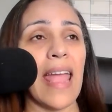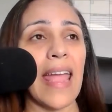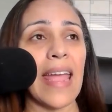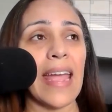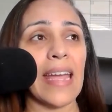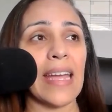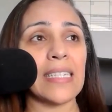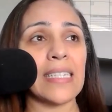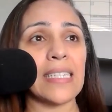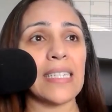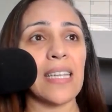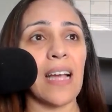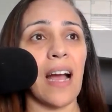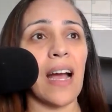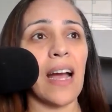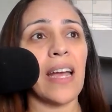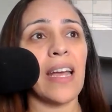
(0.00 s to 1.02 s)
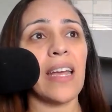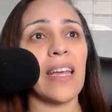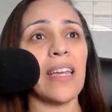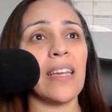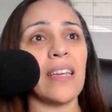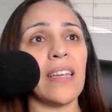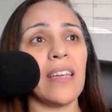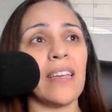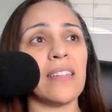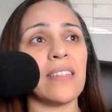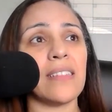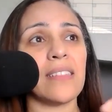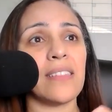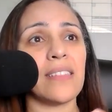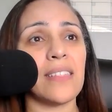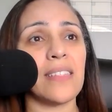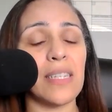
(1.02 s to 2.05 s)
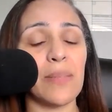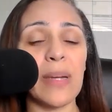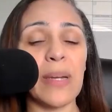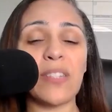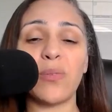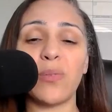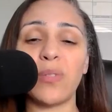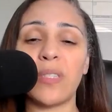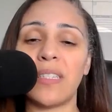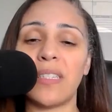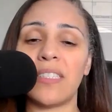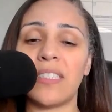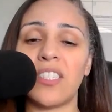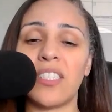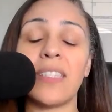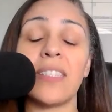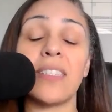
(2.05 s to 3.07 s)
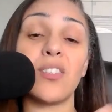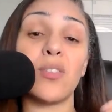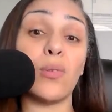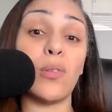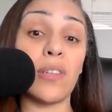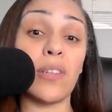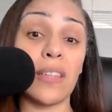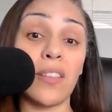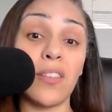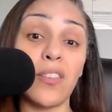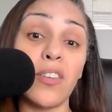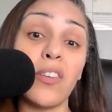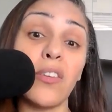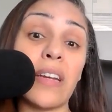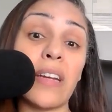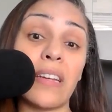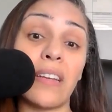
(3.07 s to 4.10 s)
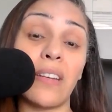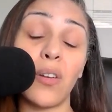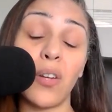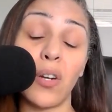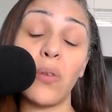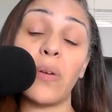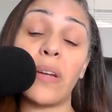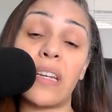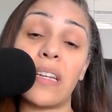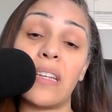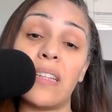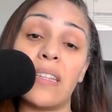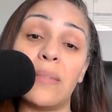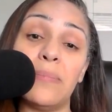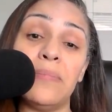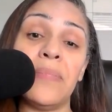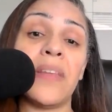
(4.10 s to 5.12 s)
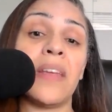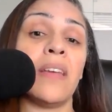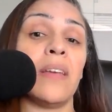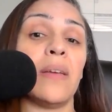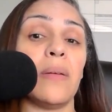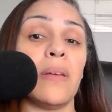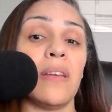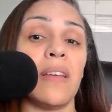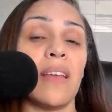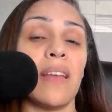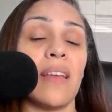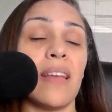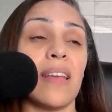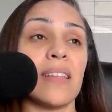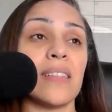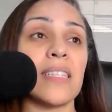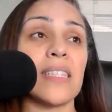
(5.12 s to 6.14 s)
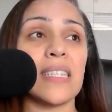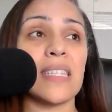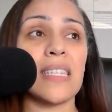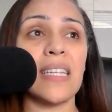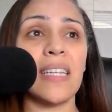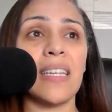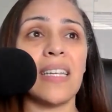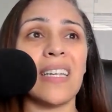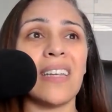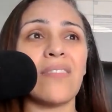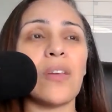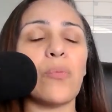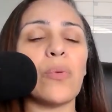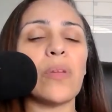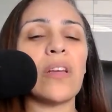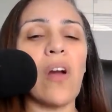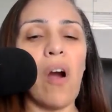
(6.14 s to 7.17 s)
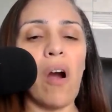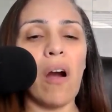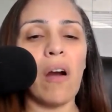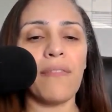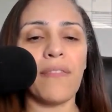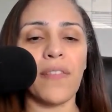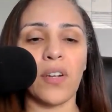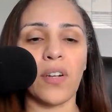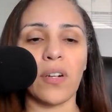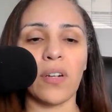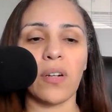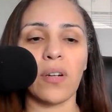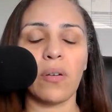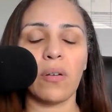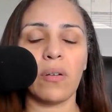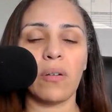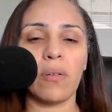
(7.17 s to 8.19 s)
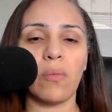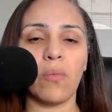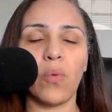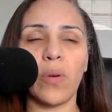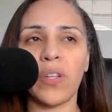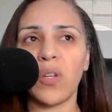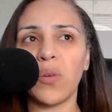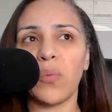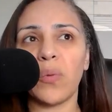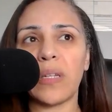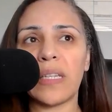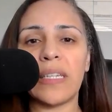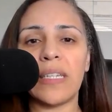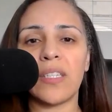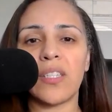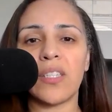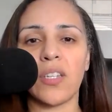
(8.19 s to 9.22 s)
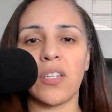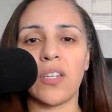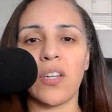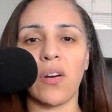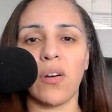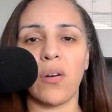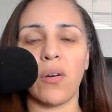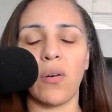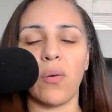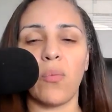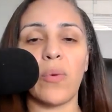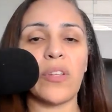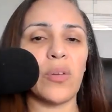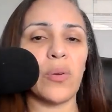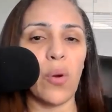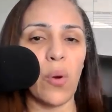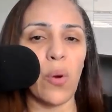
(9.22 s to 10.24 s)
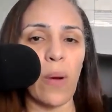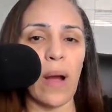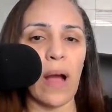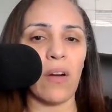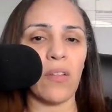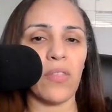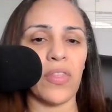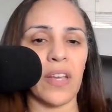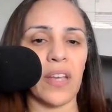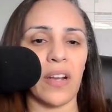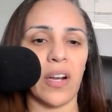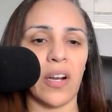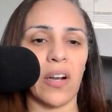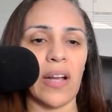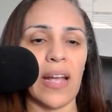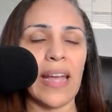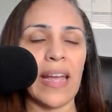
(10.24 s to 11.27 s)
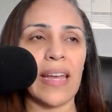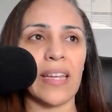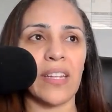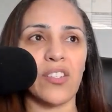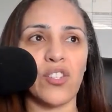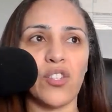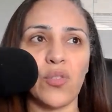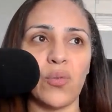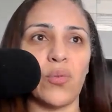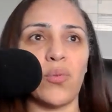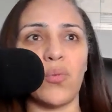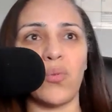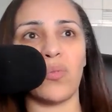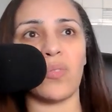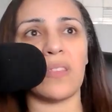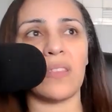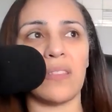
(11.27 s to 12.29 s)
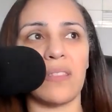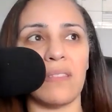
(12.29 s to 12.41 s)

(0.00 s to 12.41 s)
And I did my due diligence to look at their curriculum to see if they really offer what you really need to know when you go out there and do